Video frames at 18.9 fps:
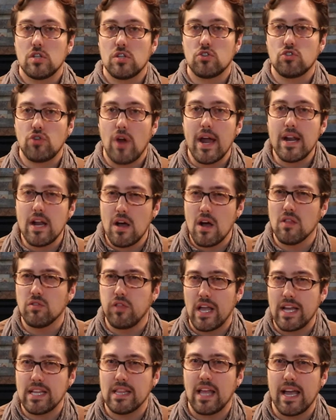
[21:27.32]
Try to
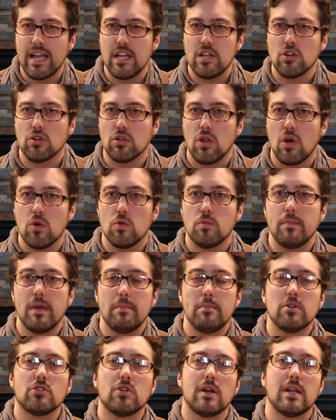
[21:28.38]
lighten your load.
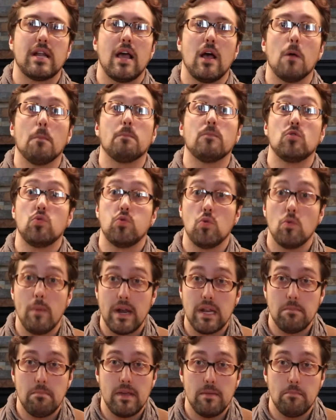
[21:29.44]
Maybe you're trying to help too
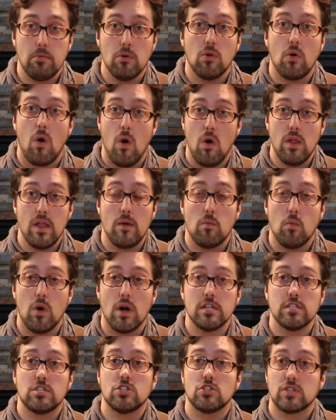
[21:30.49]
many people all at
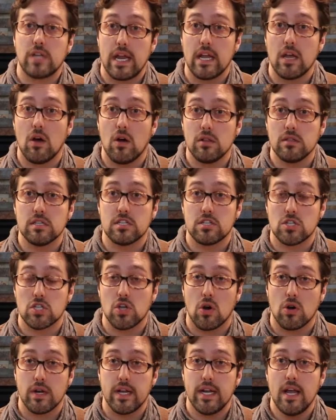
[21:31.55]
once, getting all this
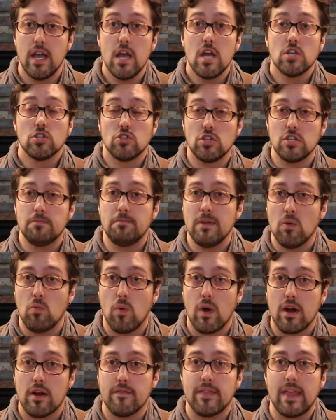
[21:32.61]
started. So just be
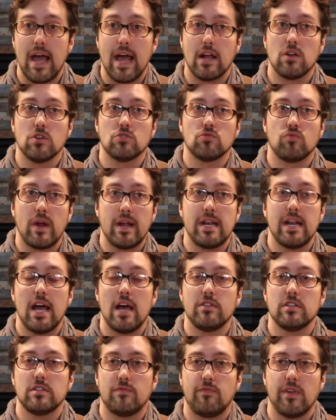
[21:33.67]
aware of that, because right now
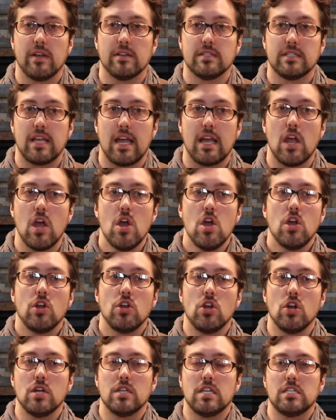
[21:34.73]
this feels like
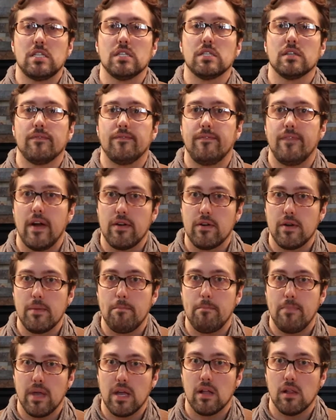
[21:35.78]
this is a very
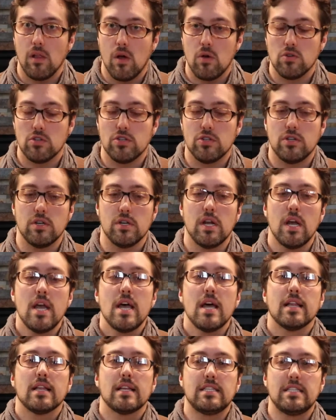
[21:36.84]
big load you do.
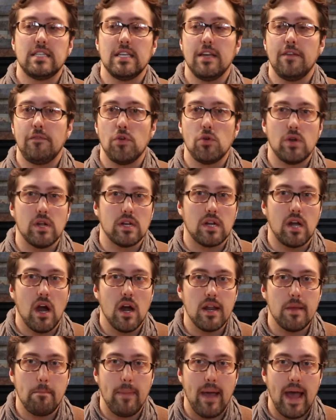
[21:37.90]
Let's see if you can
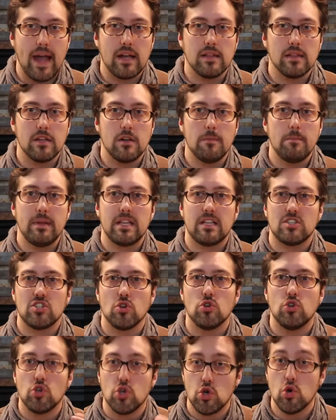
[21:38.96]
cut it back a little bit so
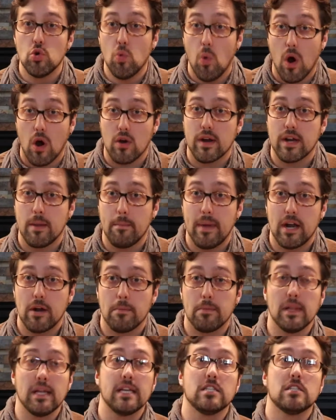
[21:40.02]
you are in a better
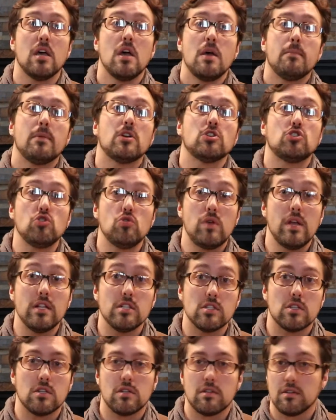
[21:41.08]
place. Because you
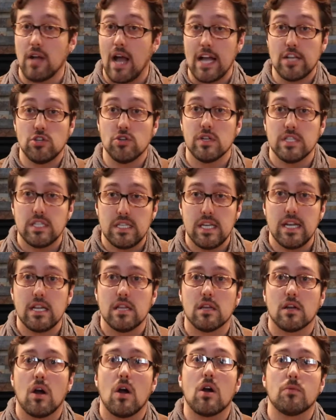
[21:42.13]
can, as you can see it in
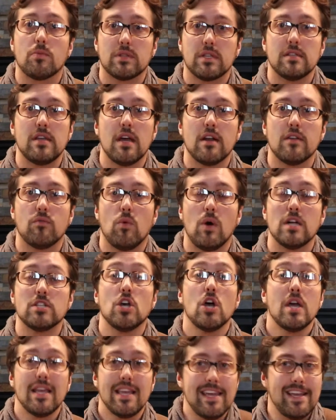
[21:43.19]
the card with the Ten of Wands,
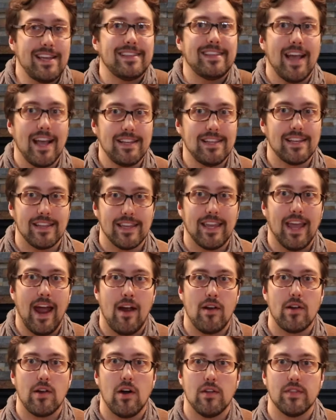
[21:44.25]
he can technically
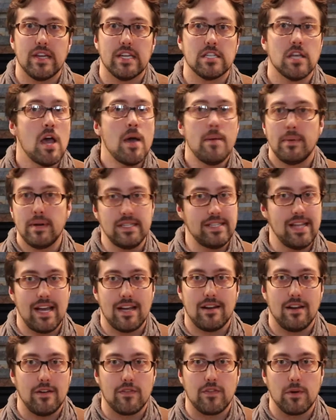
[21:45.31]
carry all this, but he's not
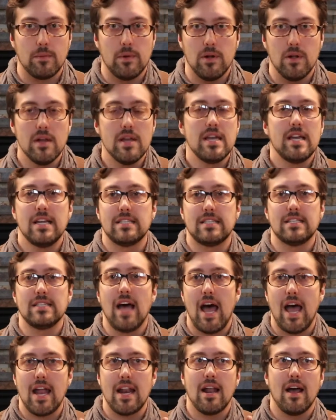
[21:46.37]
comfortable. It's
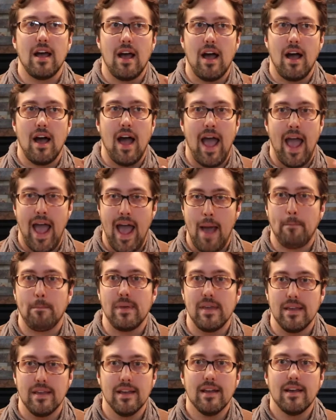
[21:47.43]
not a
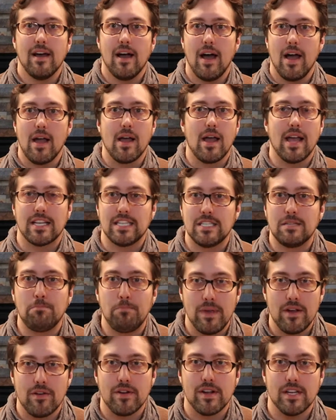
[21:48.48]
happy
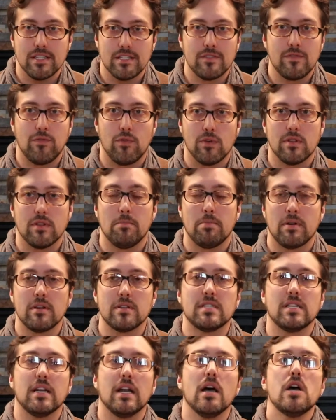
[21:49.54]
experience for the
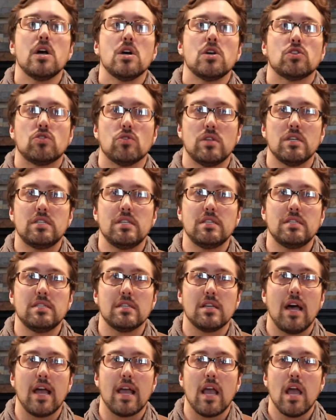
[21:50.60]
person. So this
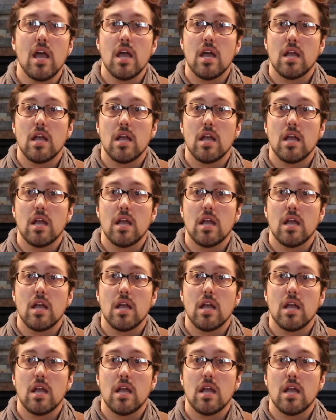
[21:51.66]
is like,